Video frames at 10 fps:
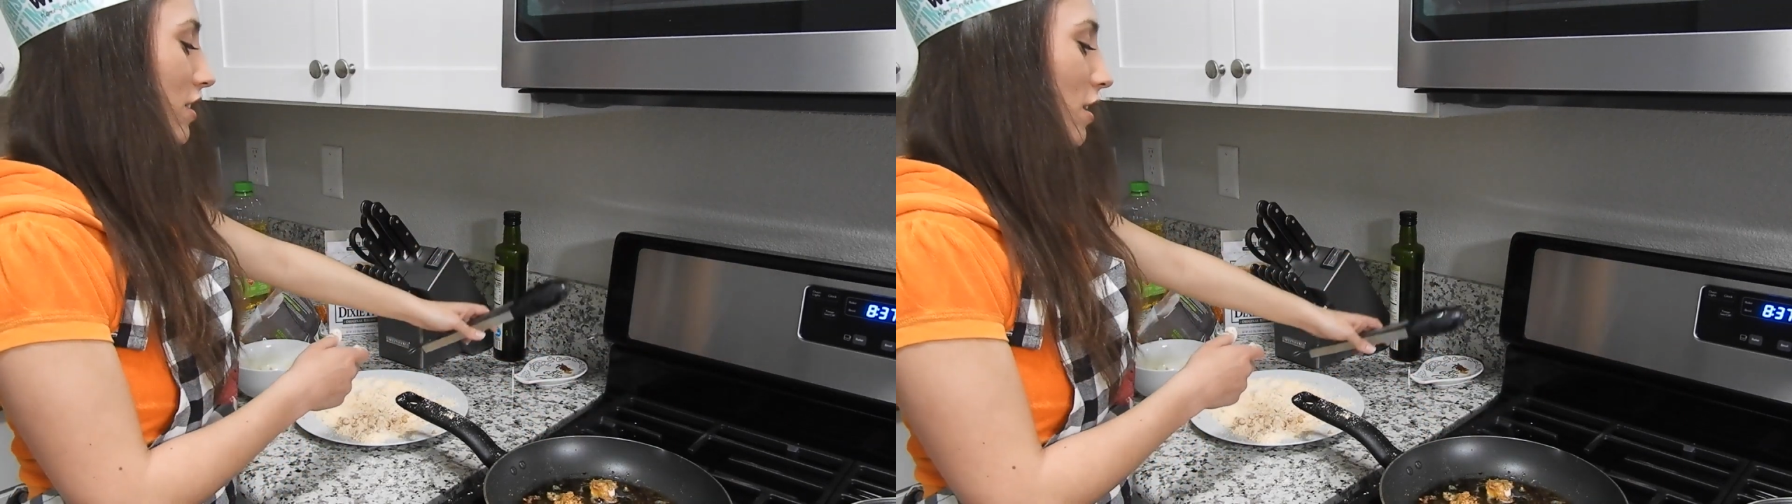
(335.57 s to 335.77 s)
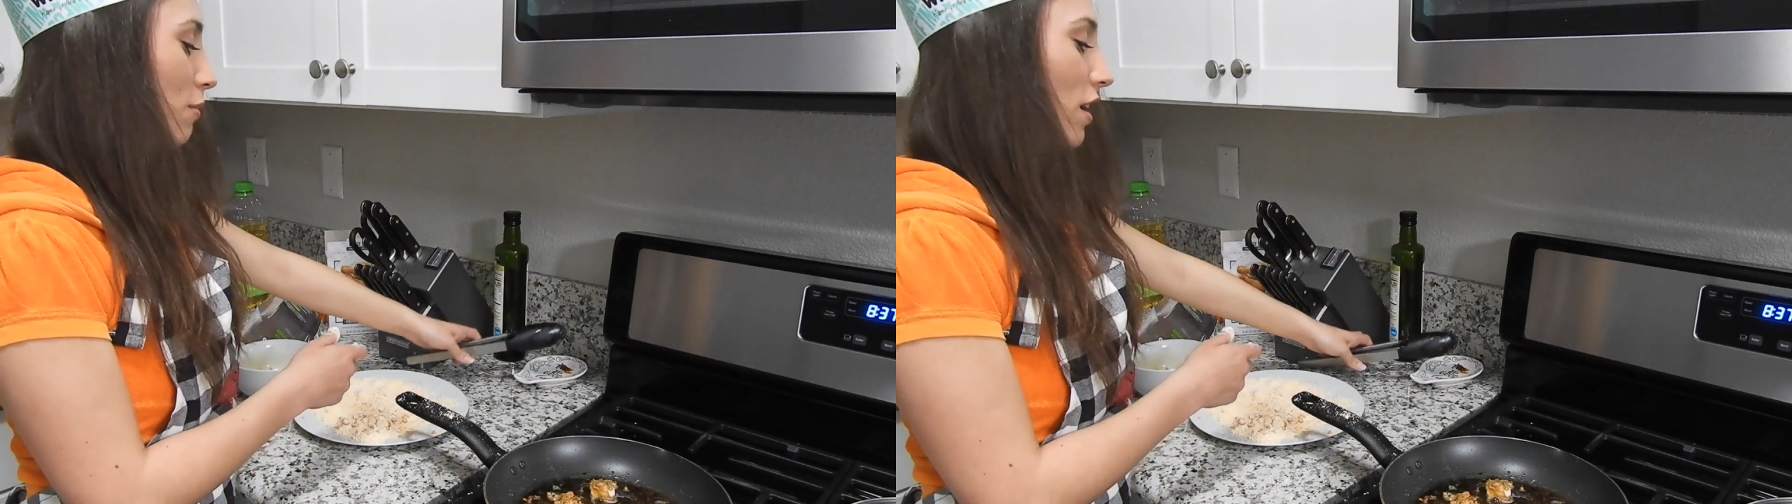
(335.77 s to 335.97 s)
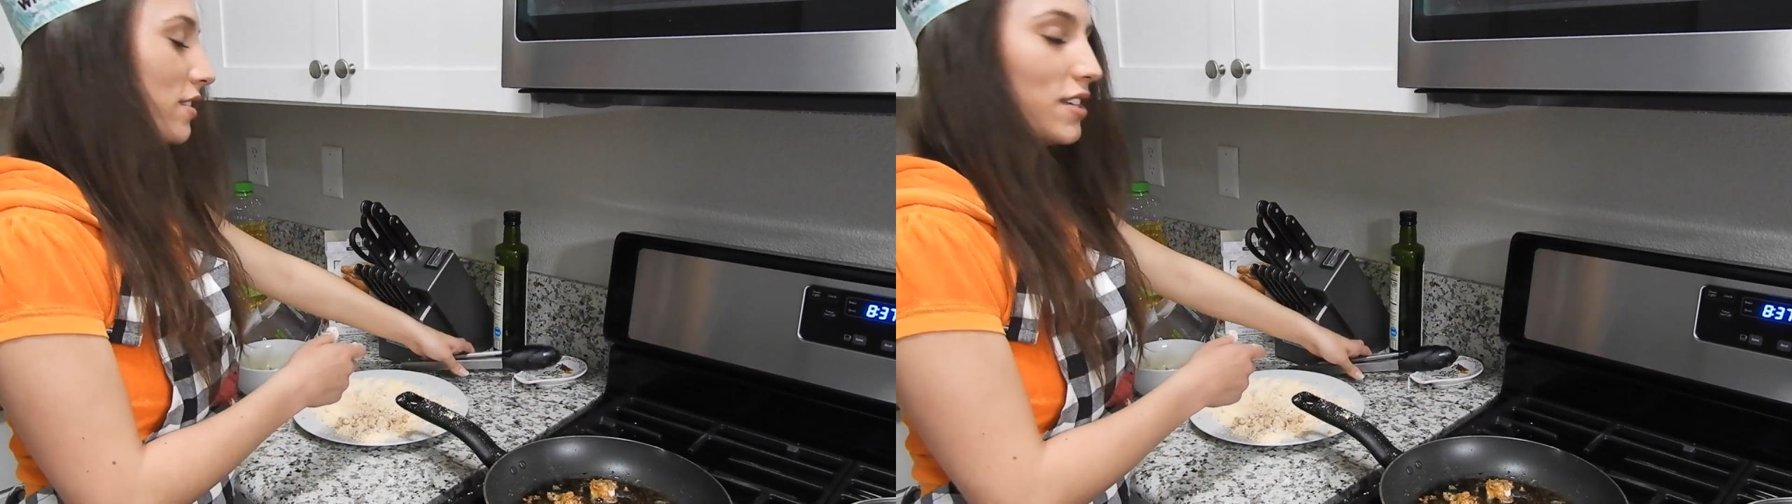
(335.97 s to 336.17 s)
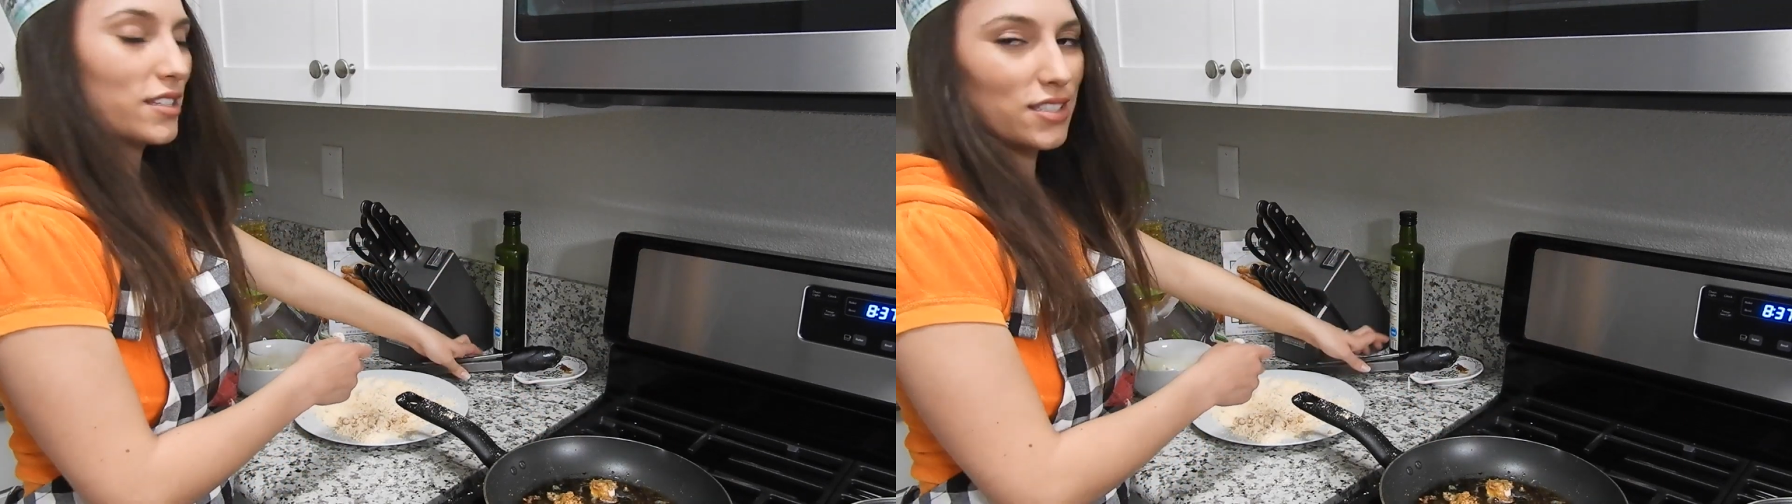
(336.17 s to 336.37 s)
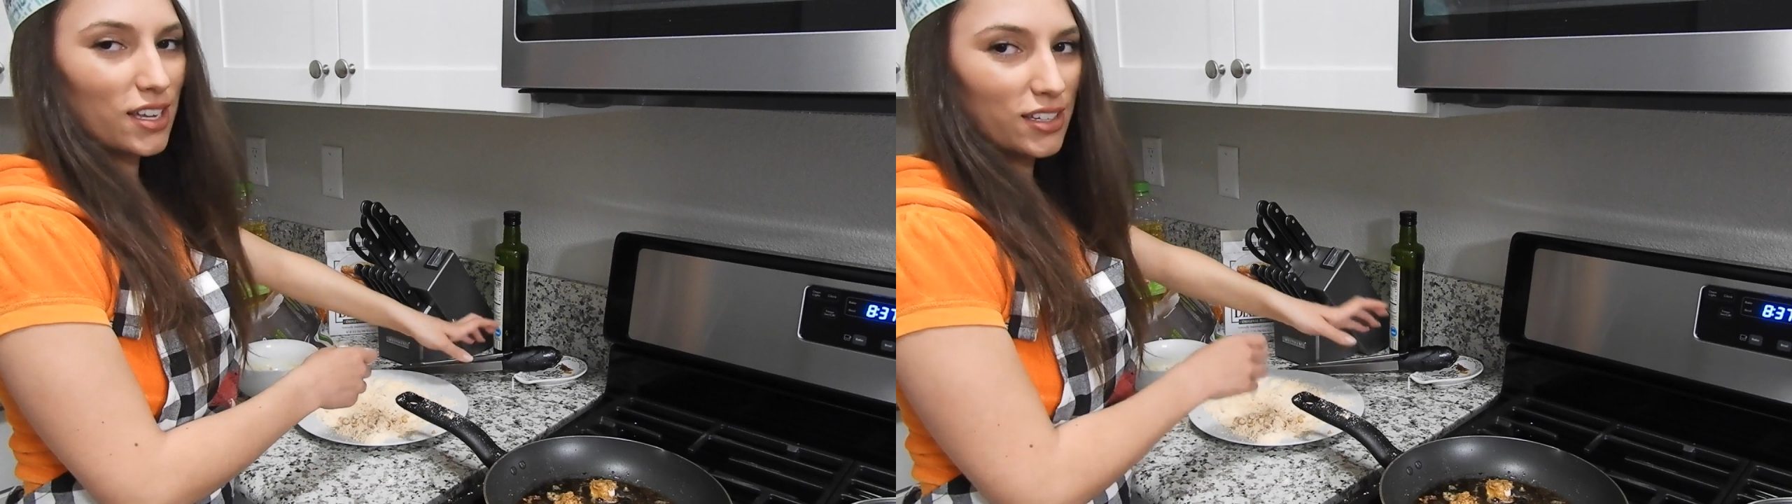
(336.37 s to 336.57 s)

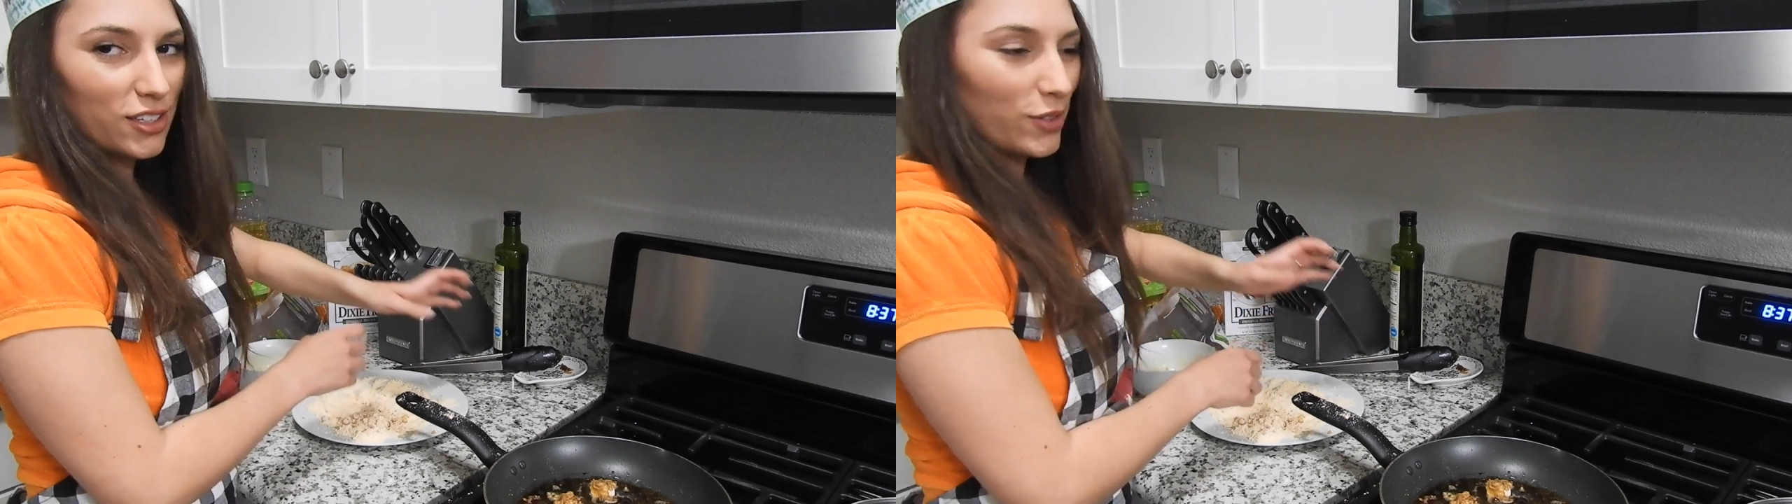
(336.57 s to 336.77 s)
Diamante sent